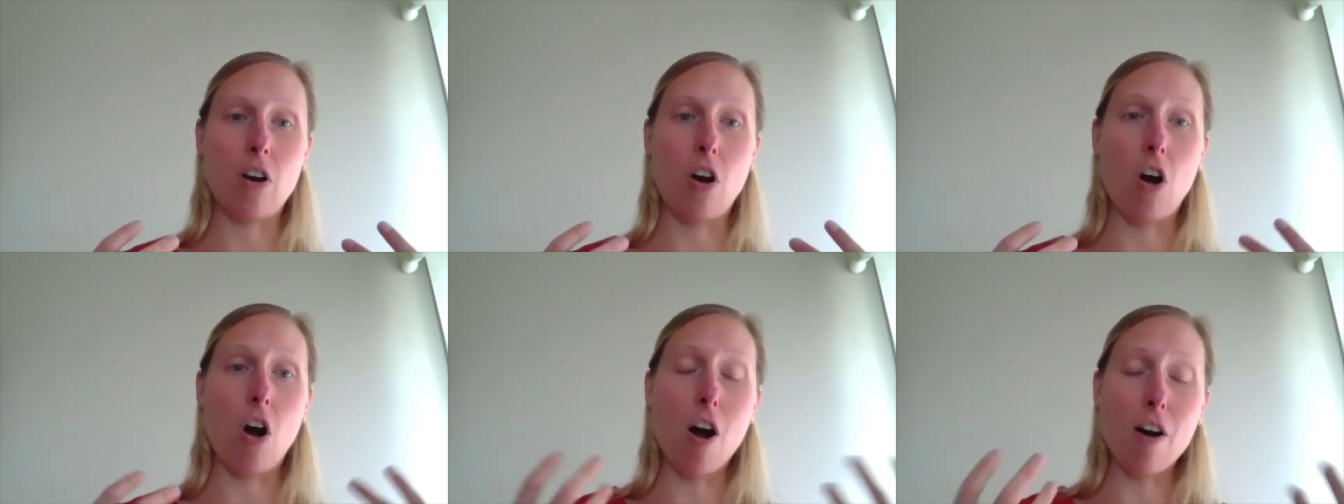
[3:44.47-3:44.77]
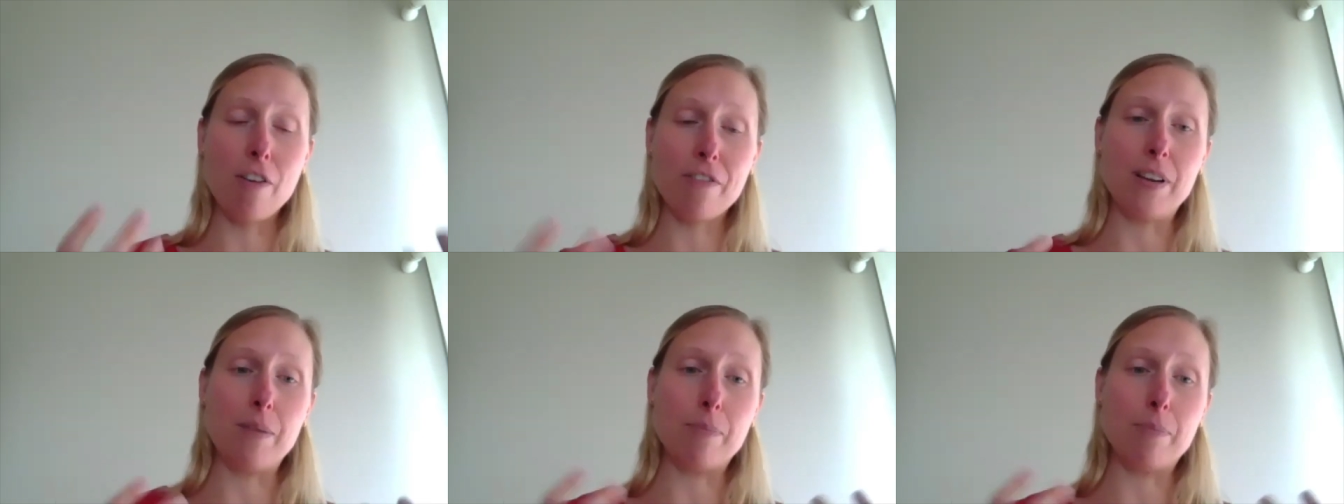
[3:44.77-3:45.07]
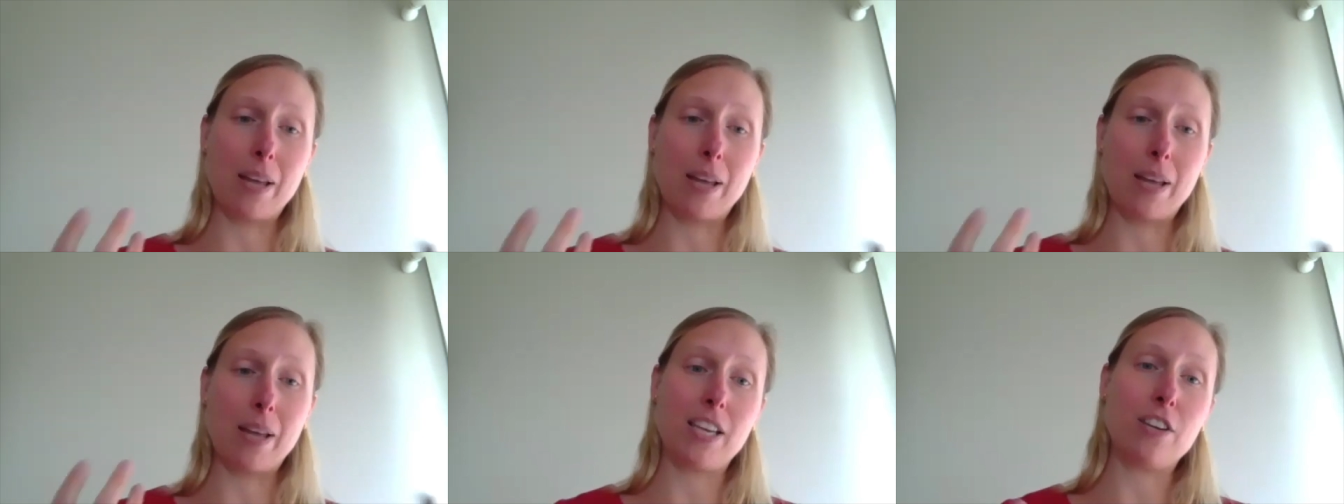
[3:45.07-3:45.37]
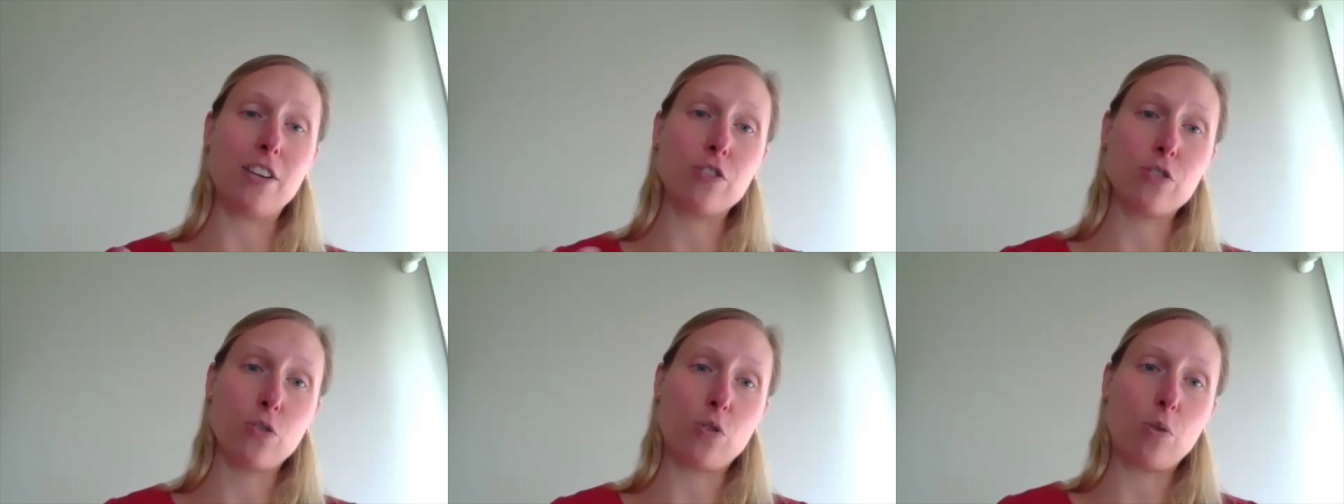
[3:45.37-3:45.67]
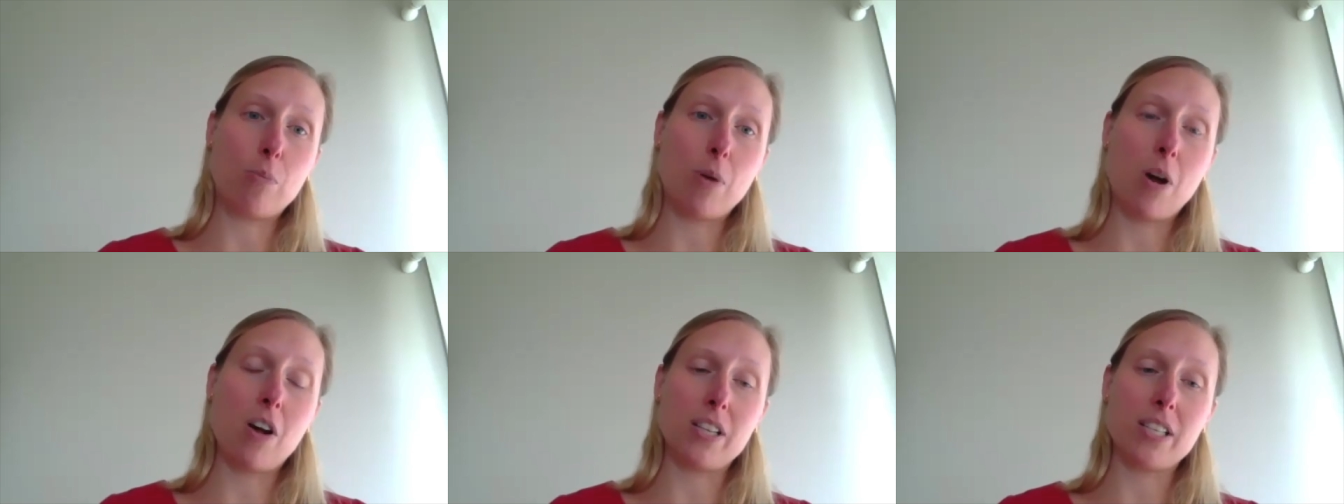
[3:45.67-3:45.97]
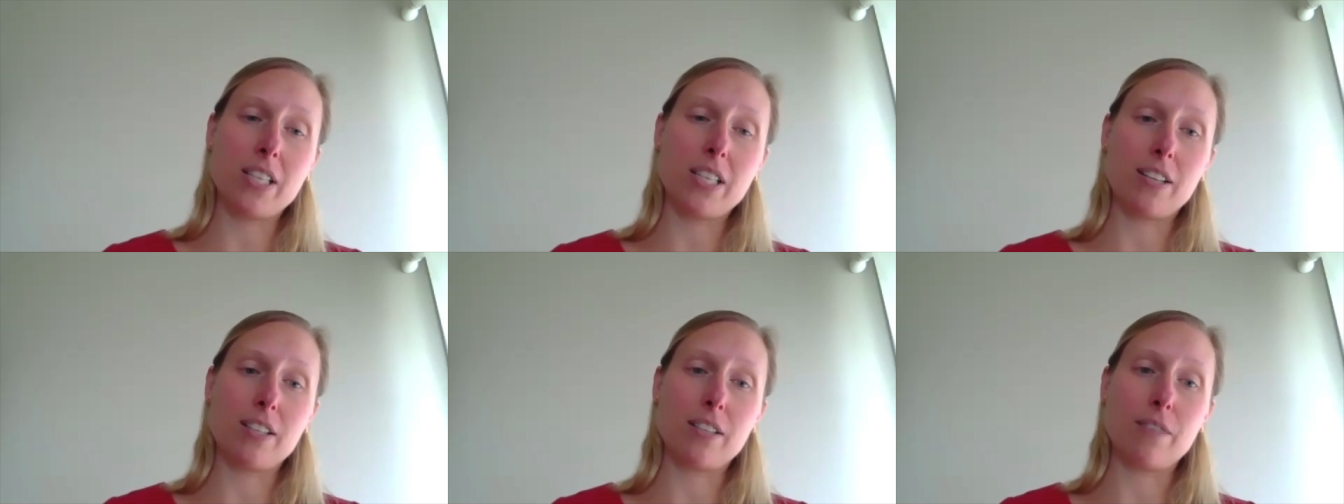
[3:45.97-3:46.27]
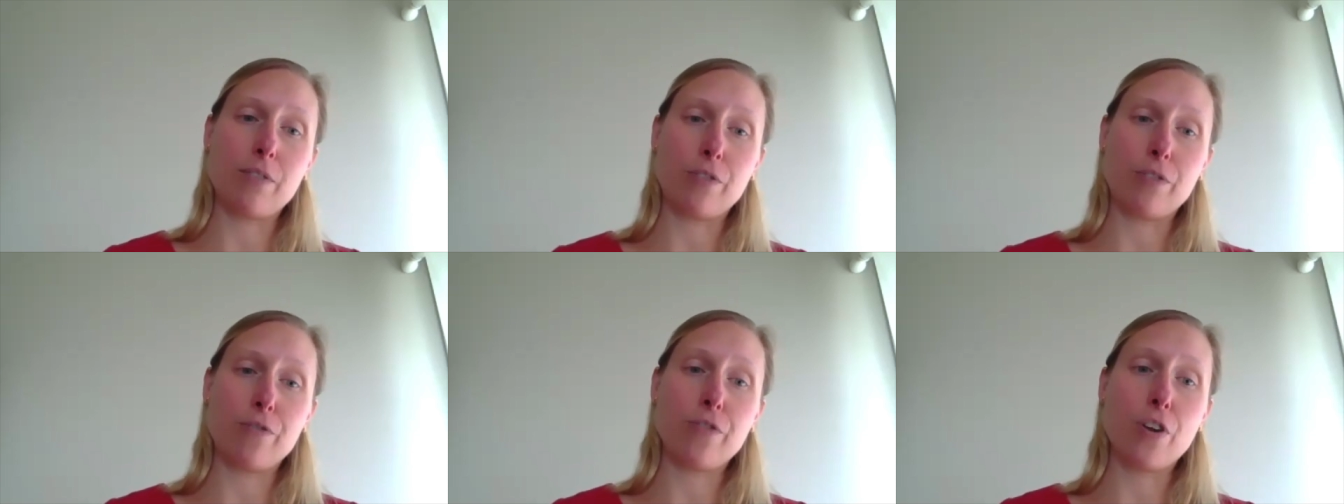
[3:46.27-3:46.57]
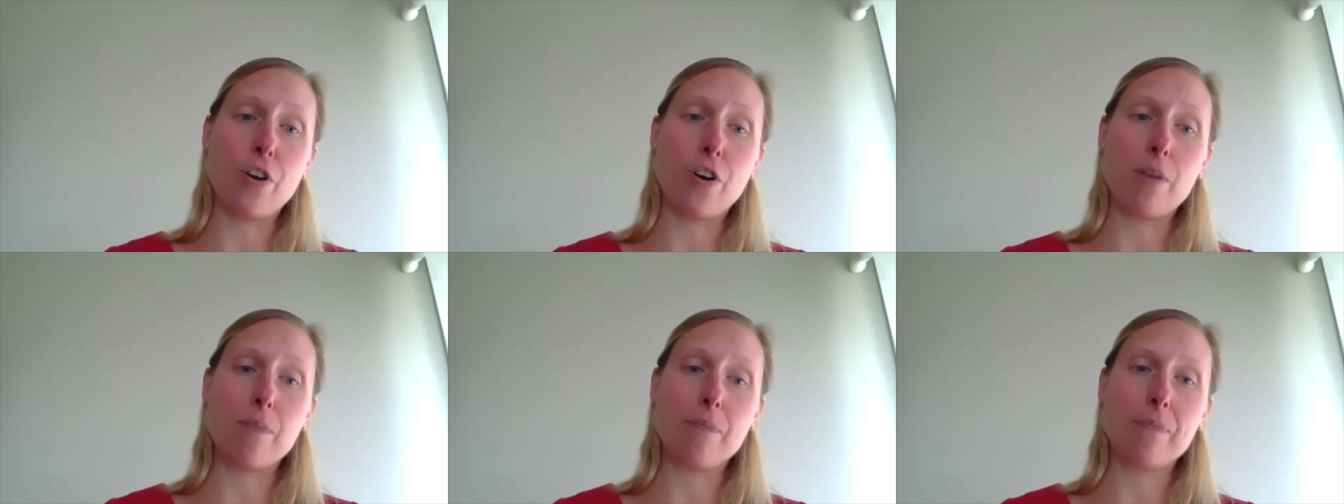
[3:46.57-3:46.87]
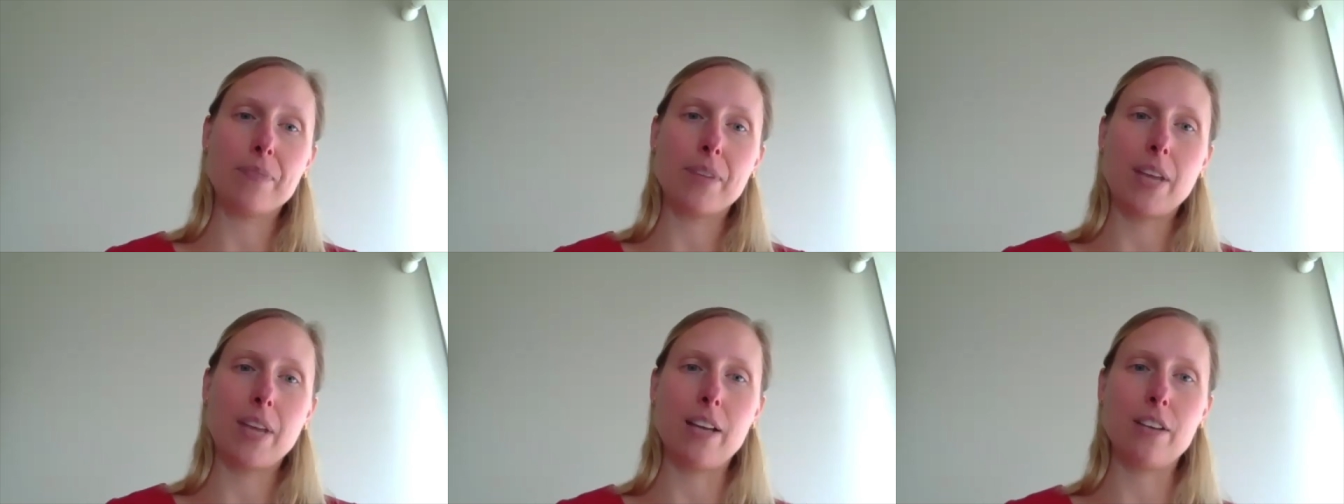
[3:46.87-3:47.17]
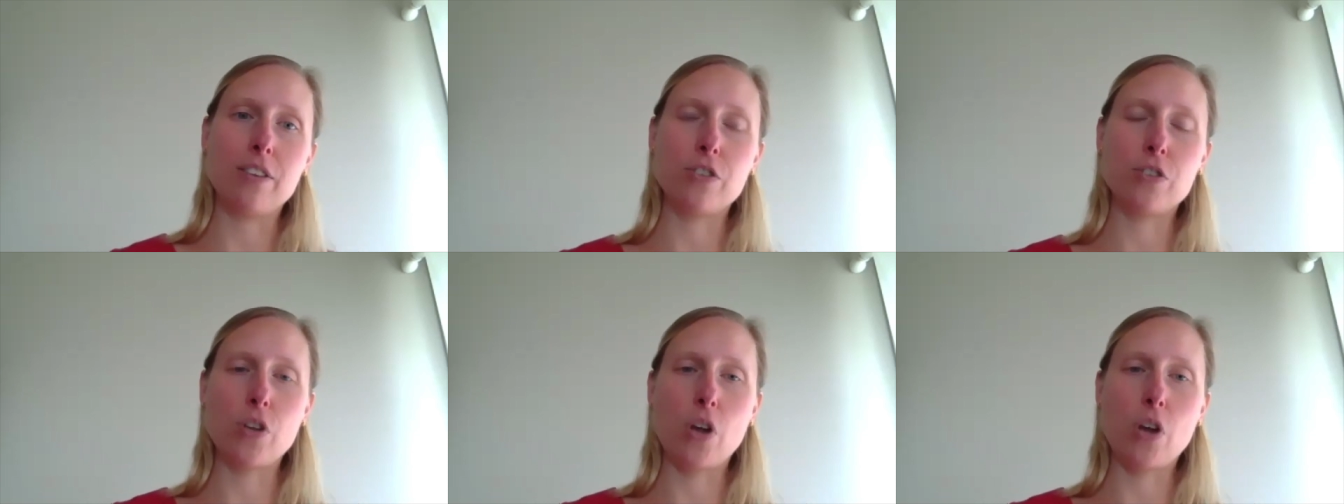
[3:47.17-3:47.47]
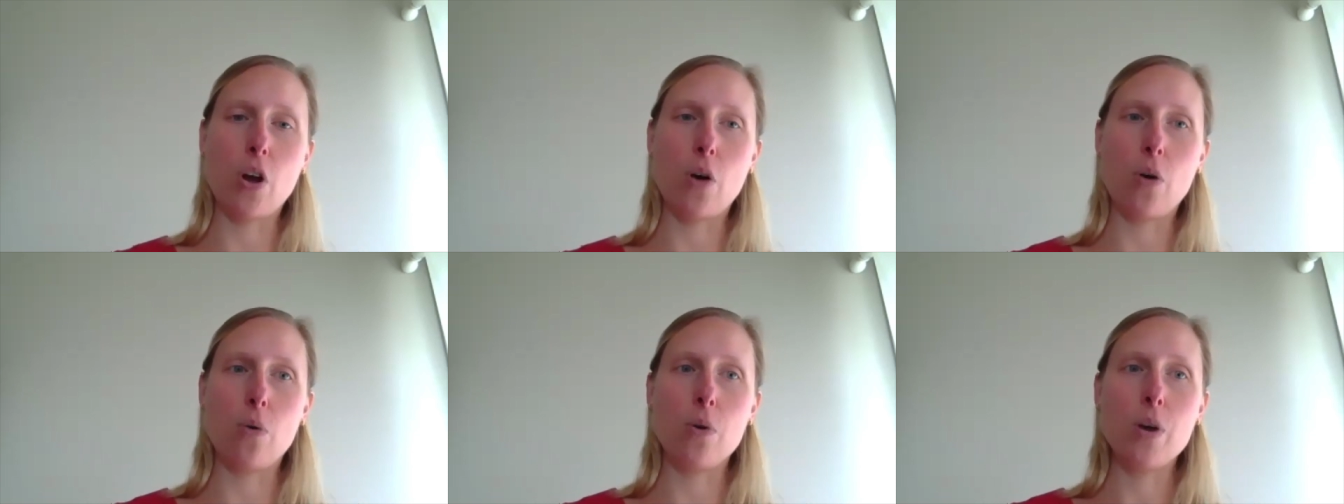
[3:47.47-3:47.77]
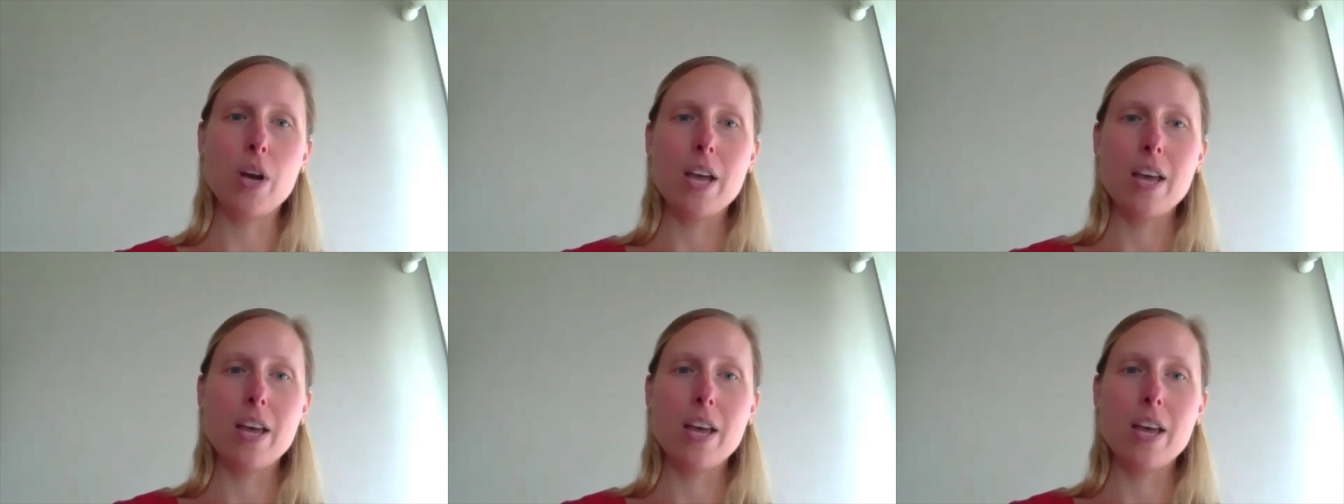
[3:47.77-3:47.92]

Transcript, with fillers: often by the internal politics of the firm. And so